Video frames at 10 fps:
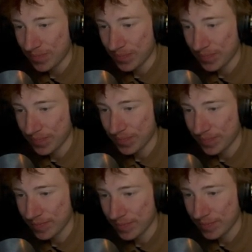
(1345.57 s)
Even in
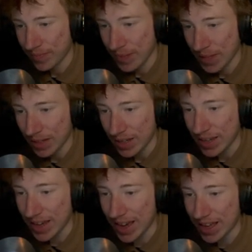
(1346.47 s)
here?
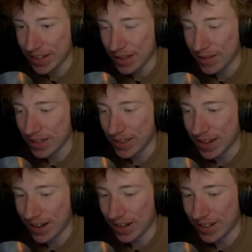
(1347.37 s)
Yeah, nothing in there.